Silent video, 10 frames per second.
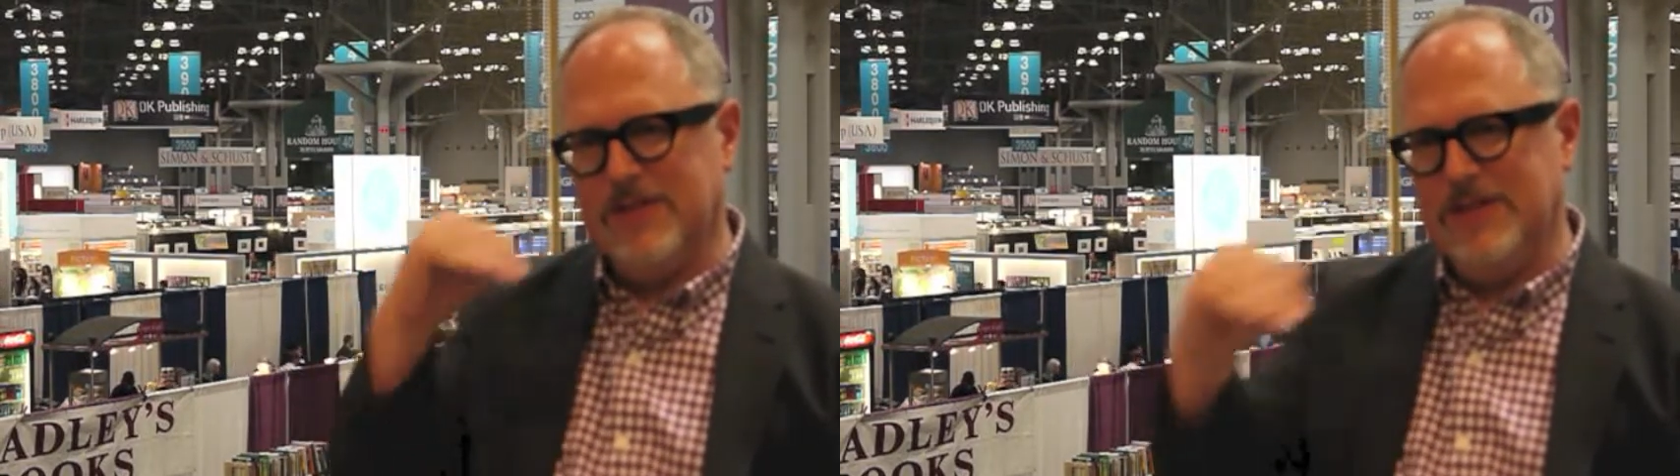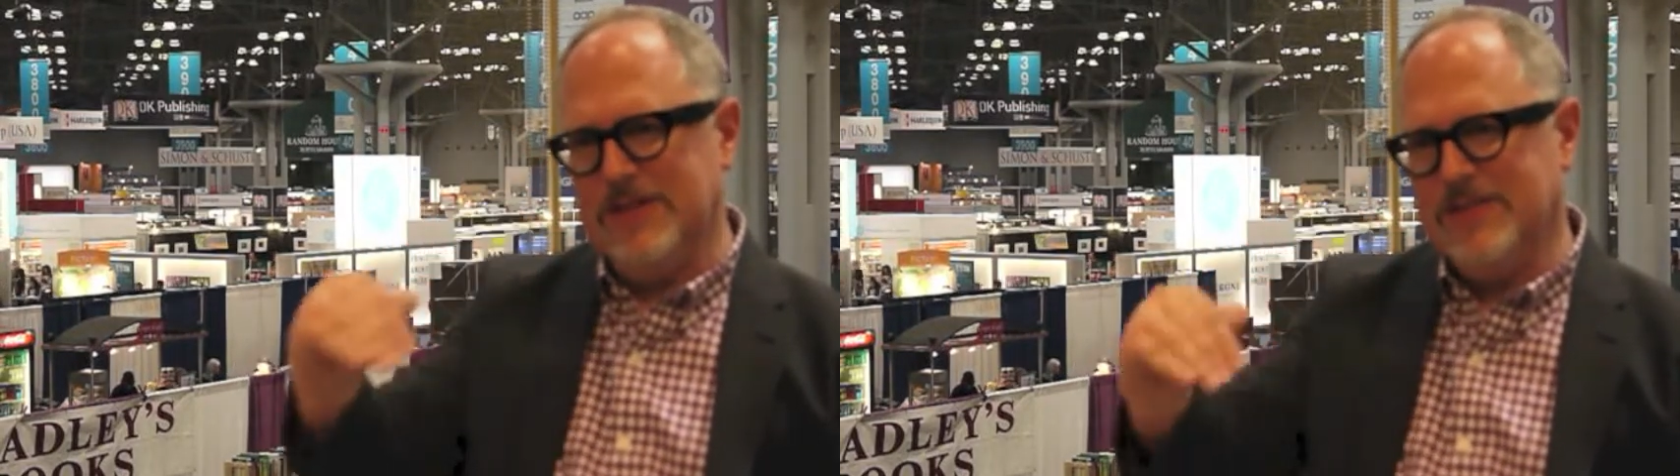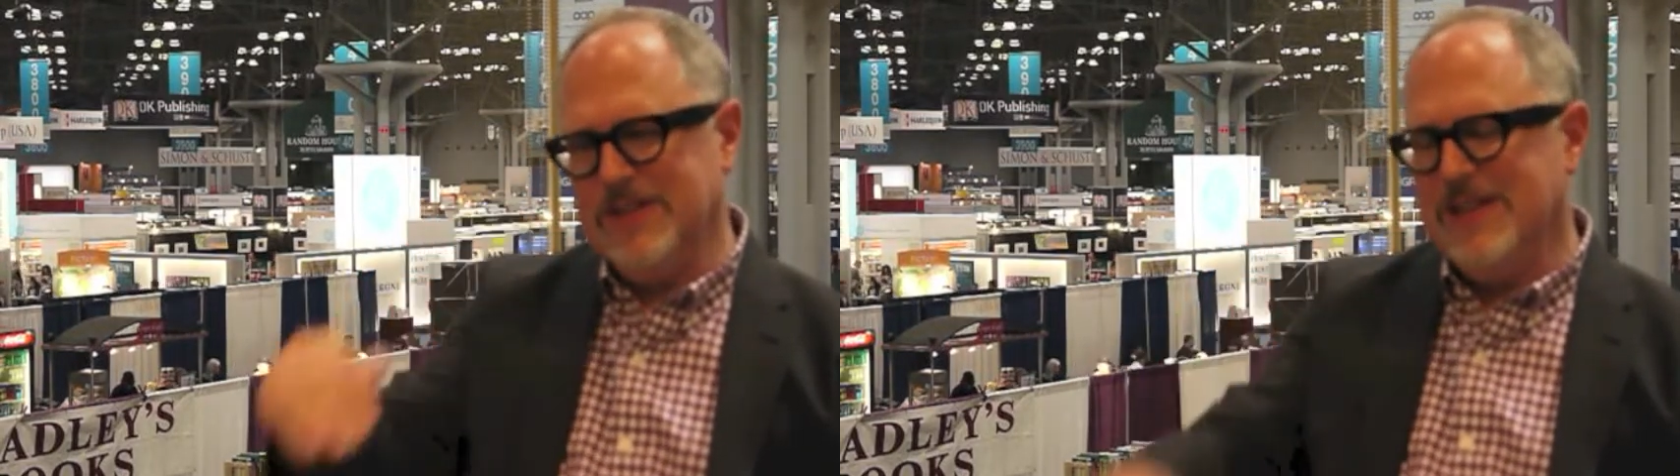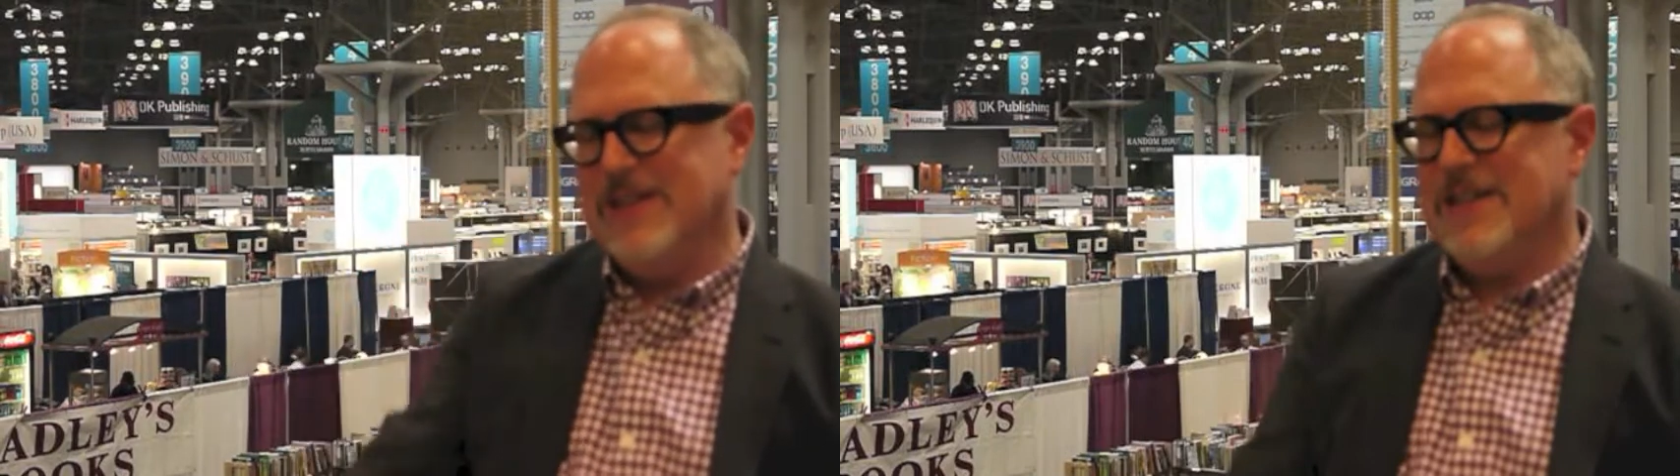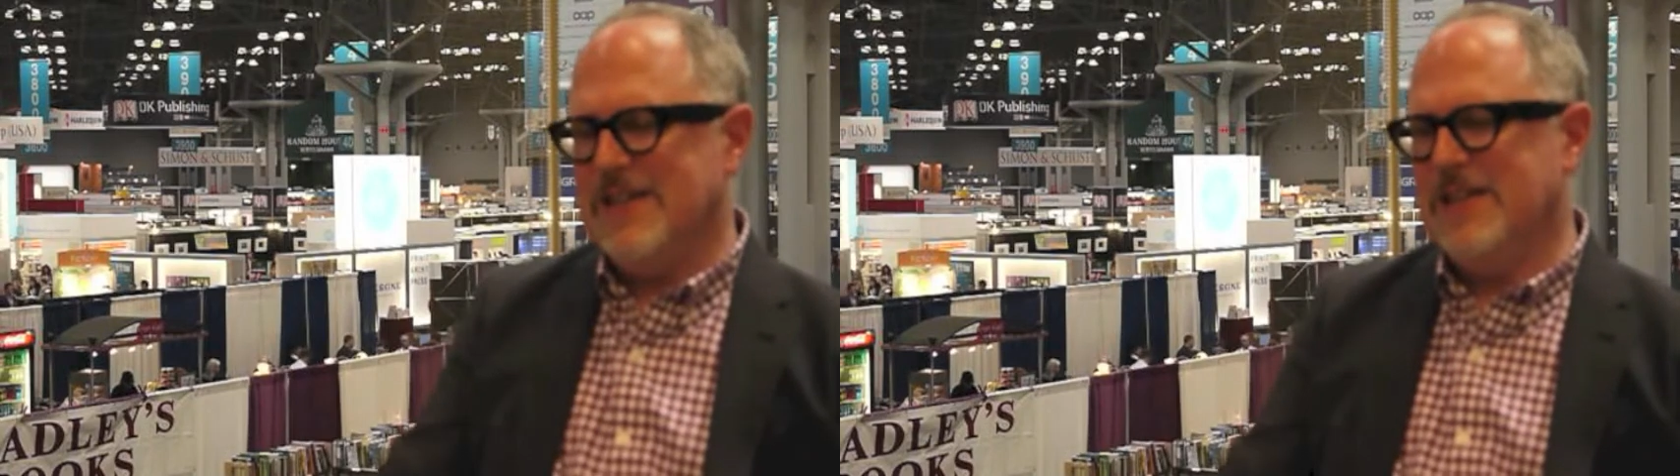You know,
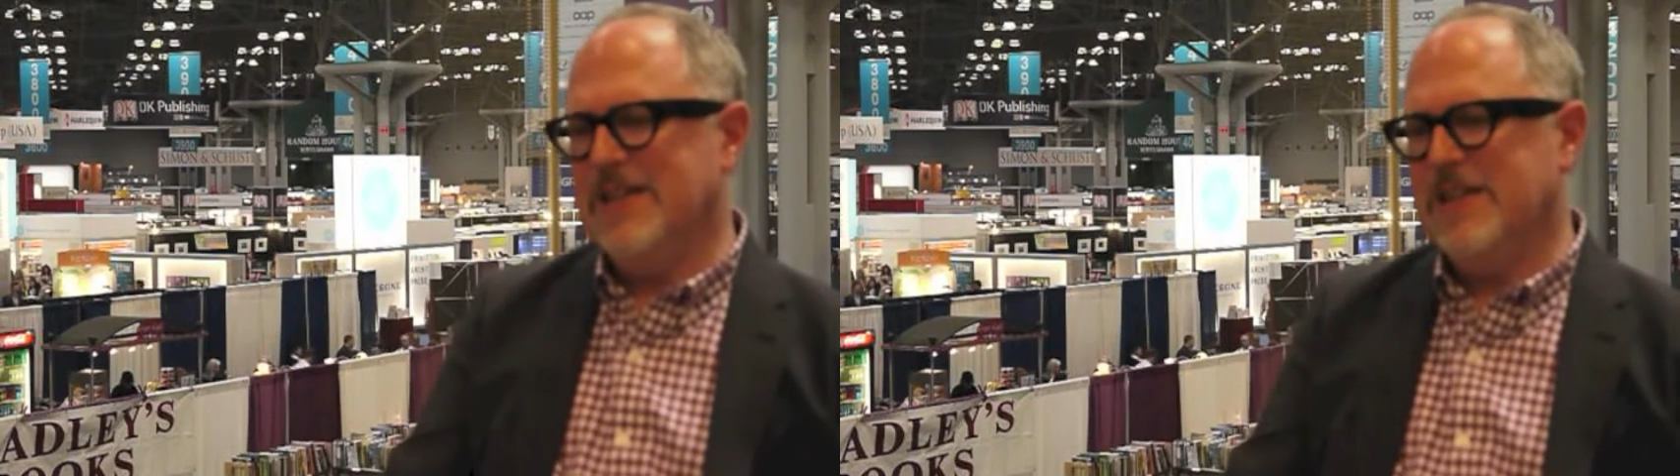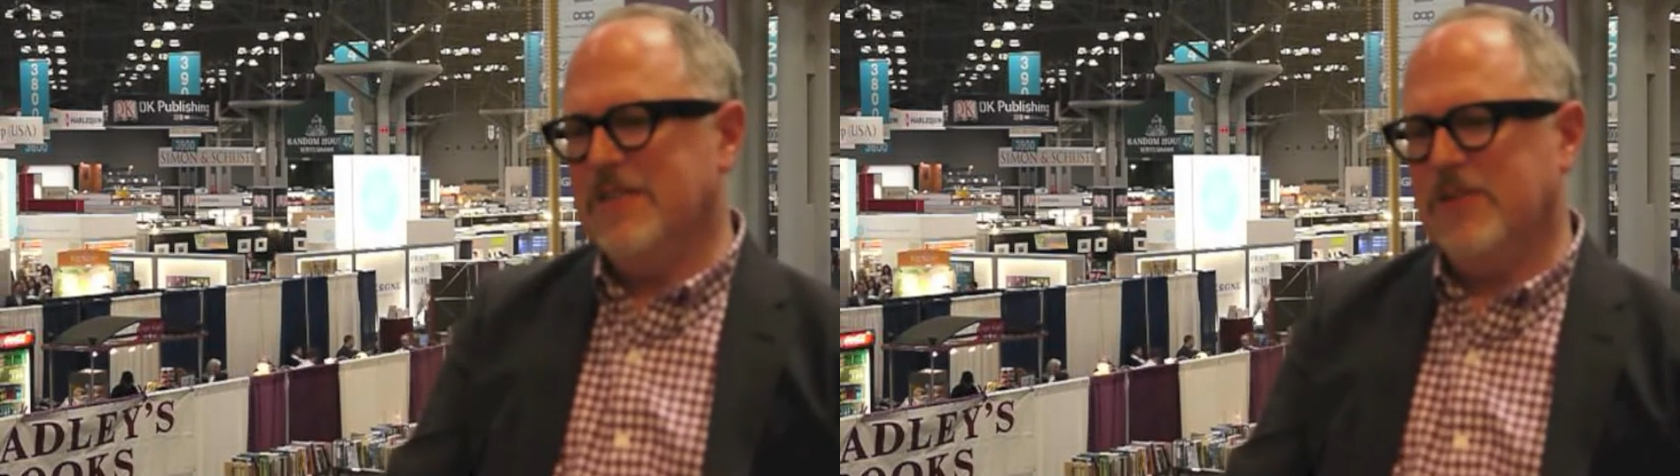and I've